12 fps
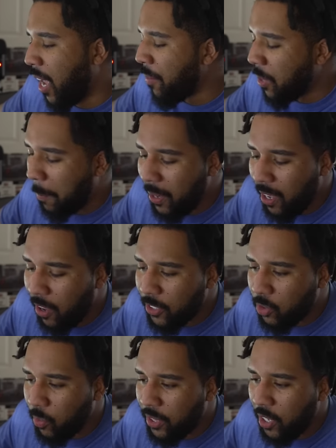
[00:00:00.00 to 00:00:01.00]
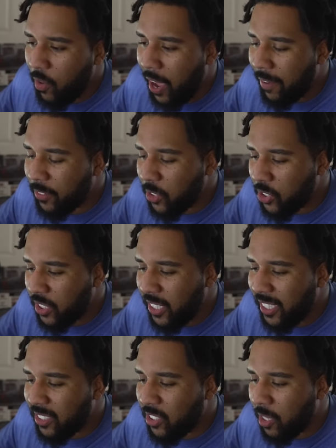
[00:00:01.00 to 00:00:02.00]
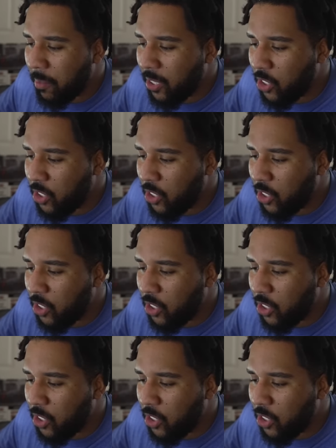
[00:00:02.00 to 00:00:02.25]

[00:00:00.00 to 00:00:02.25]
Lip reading: I'm going to be honest with you, after seeing some